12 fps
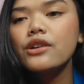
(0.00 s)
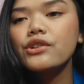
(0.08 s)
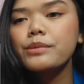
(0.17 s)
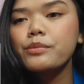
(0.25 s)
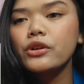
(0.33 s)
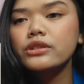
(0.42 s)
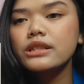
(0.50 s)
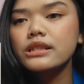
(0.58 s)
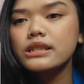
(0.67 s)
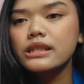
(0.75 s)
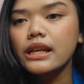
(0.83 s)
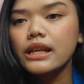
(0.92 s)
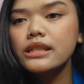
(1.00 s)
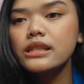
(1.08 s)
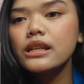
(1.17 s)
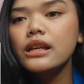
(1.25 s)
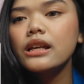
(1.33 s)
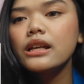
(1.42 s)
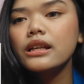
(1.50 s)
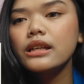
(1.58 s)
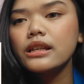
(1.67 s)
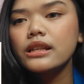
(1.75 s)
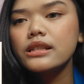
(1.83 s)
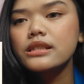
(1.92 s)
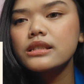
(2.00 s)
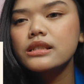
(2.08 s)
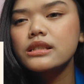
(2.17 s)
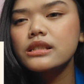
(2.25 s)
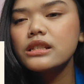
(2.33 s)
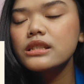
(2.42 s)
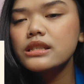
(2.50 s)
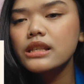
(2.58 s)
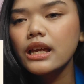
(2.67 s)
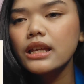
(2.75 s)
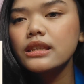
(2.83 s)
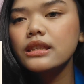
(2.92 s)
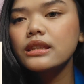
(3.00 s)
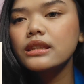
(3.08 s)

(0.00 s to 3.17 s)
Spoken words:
Reporter said, she said